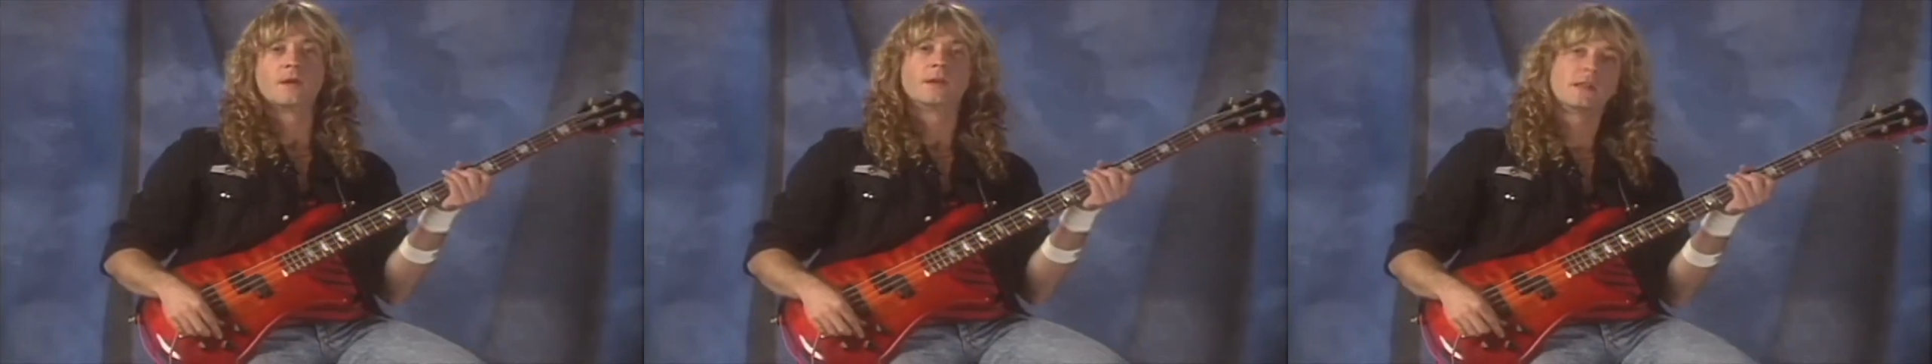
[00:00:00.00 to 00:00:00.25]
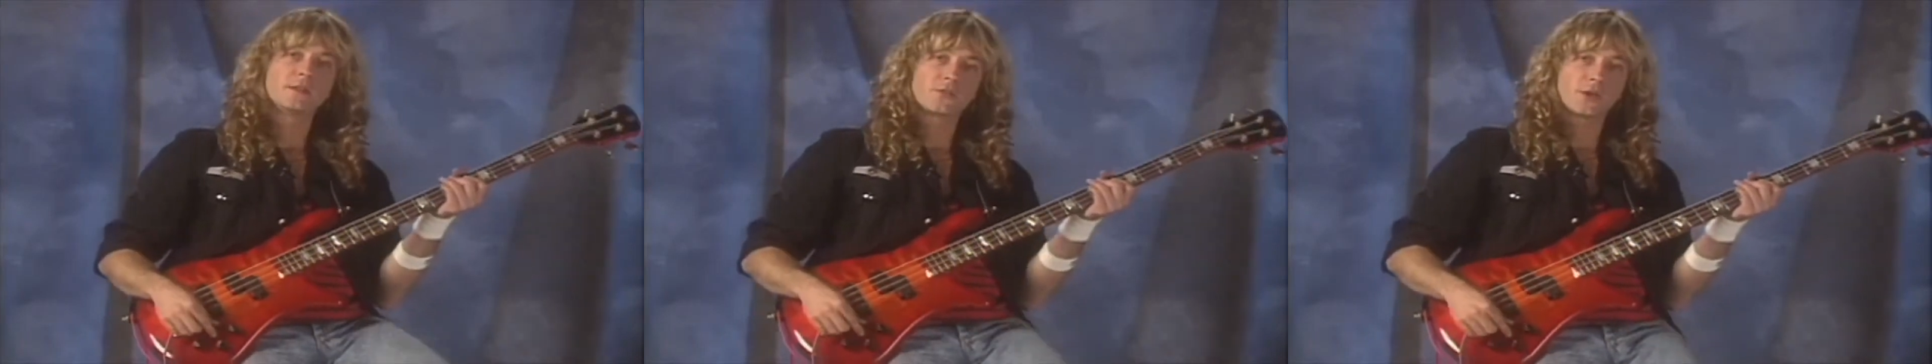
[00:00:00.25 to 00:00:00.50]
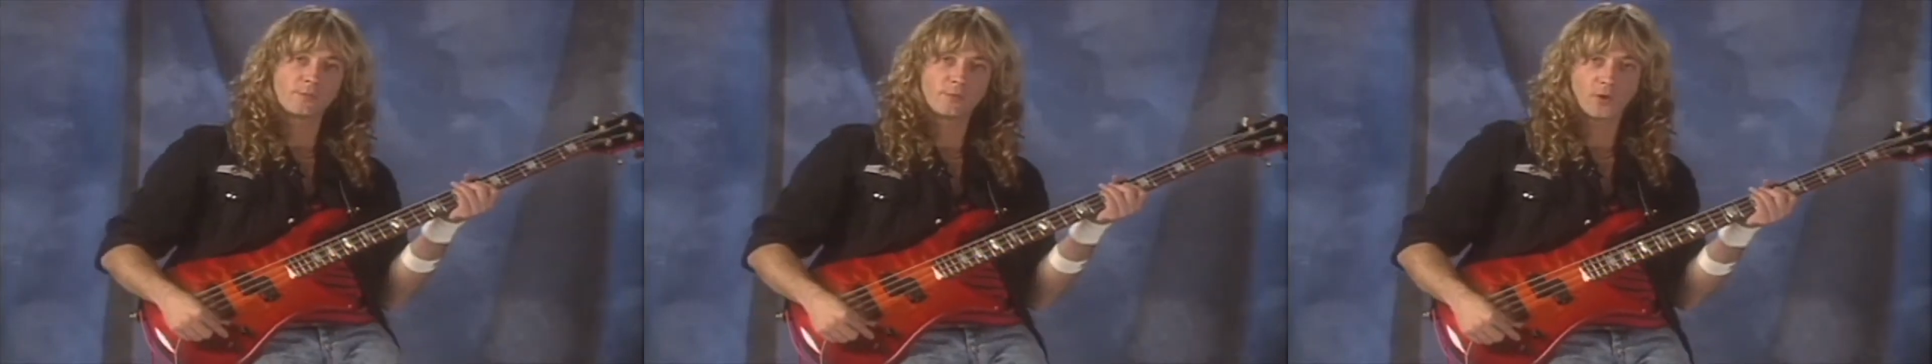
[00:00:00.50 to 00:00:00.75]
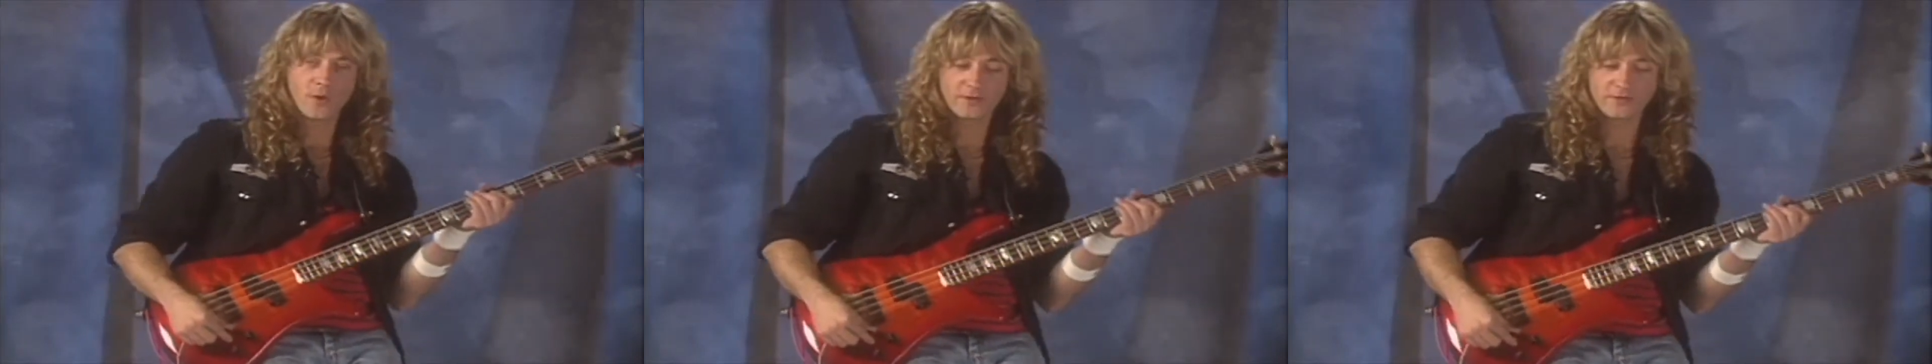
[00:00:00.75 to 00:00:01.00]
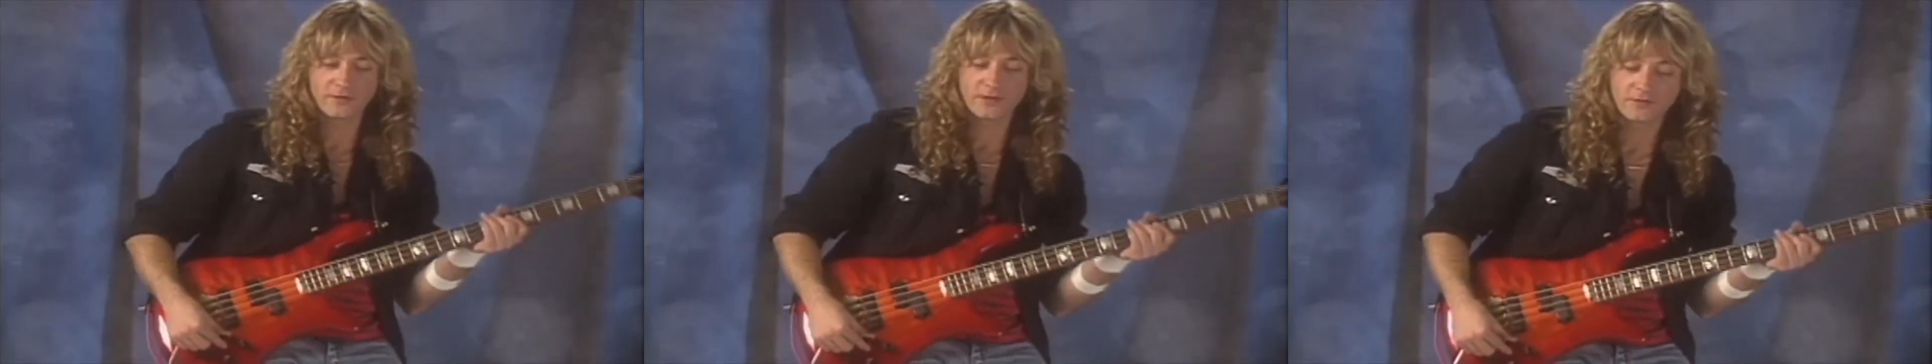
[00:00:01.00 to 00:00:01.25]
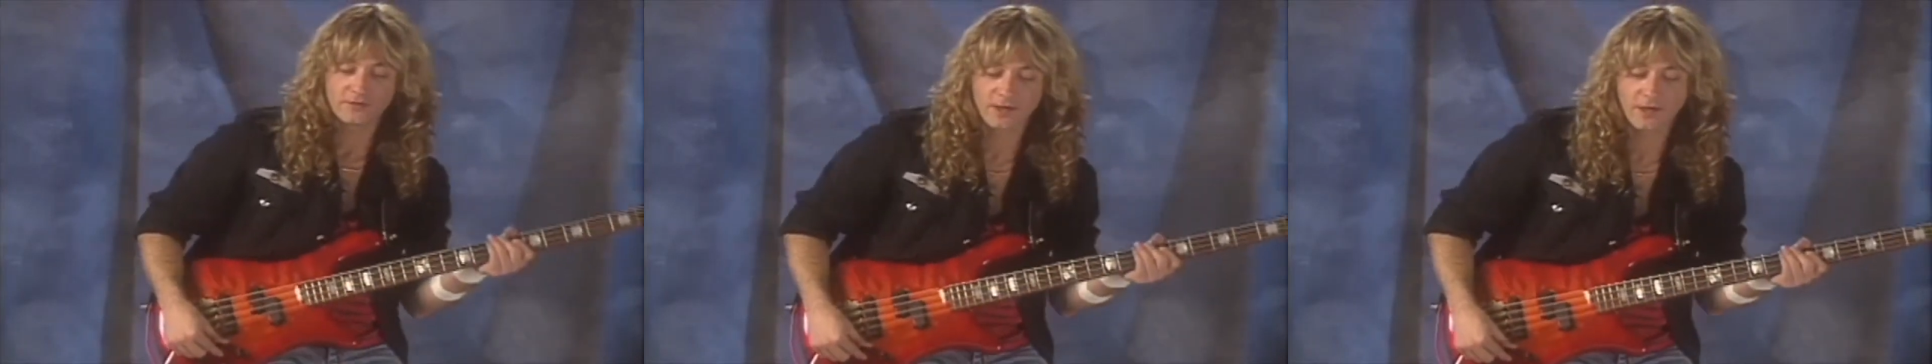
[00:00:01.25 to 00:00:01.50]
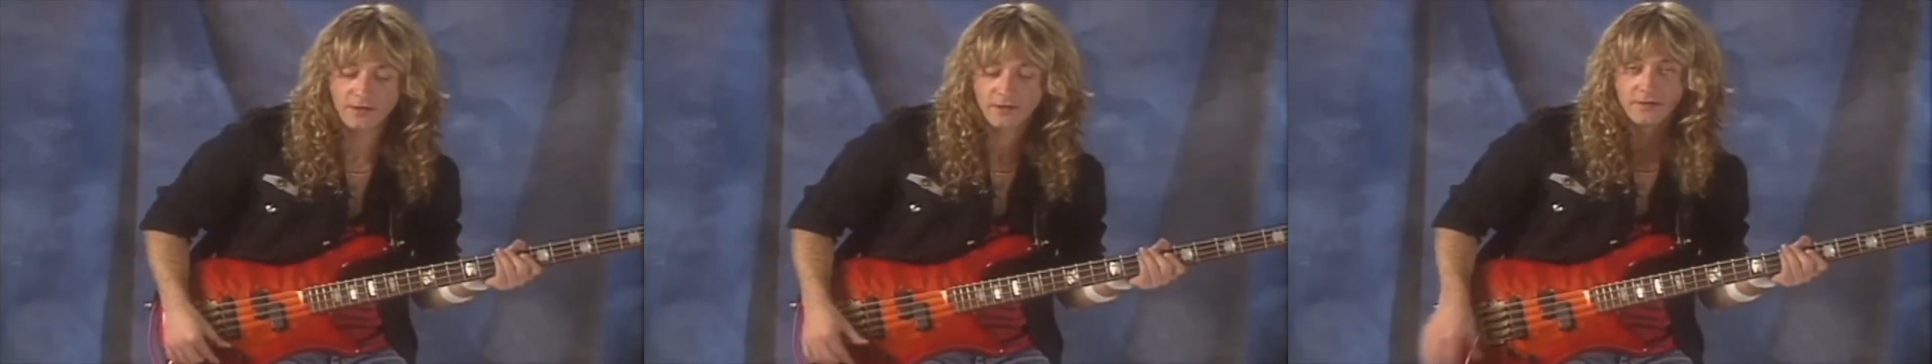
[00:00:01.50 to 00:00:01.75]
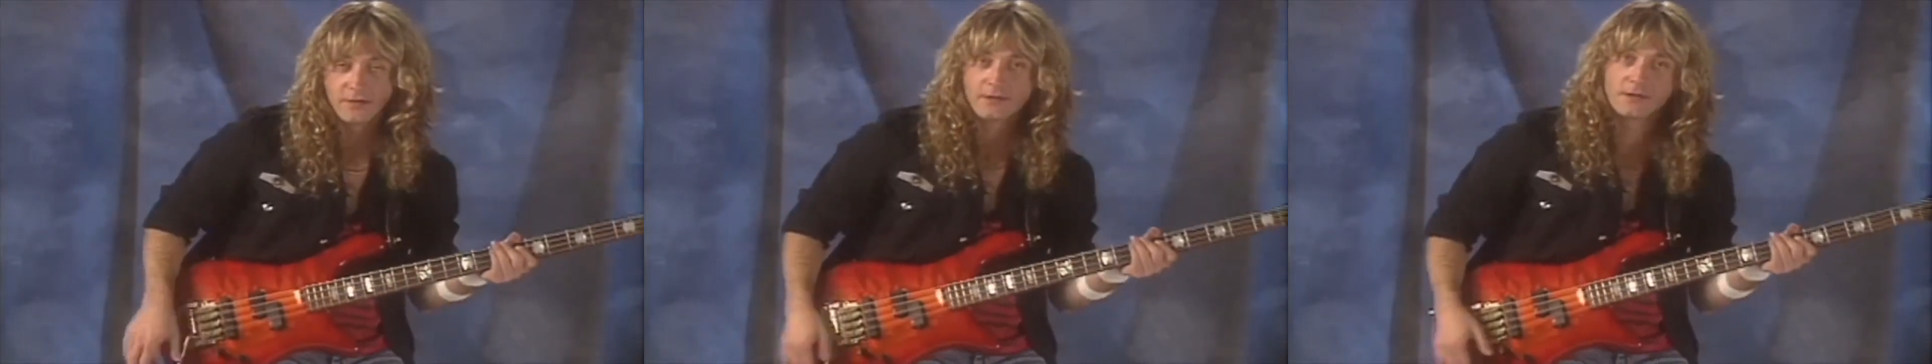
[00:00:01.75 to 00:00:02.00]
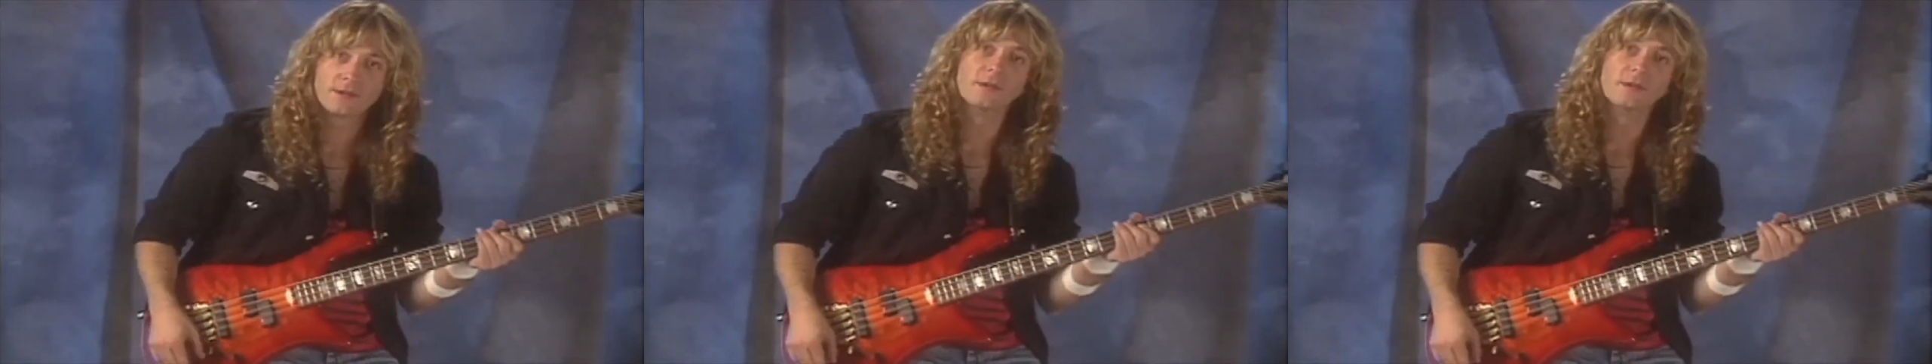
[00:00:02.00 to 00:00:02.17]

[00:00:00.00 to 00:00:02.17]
Now let's try to put all these things together and